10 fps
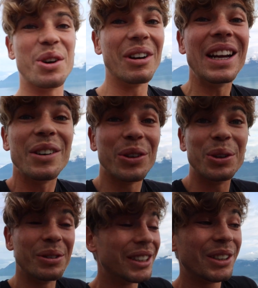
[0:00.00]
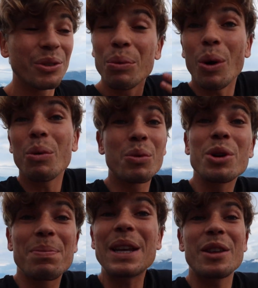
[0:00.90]
agree, or what
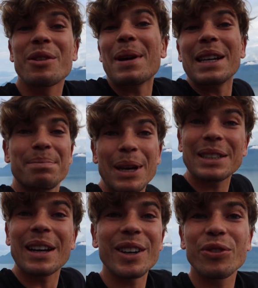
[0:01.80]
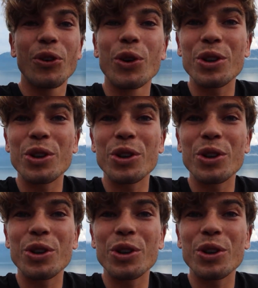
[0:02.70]
would be the best cars for